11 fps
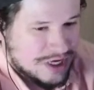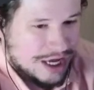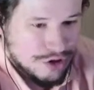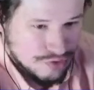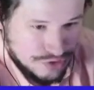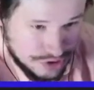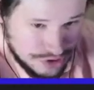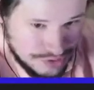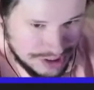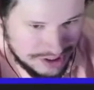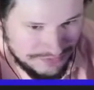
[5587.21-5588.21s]

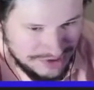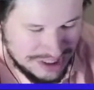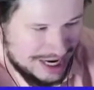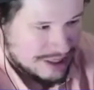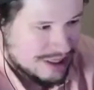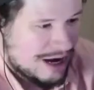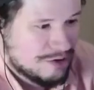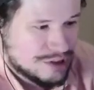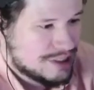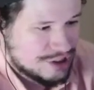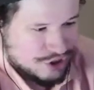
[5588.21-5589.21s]
loot of the 10,000
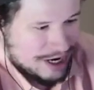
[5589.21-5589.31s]
that drop.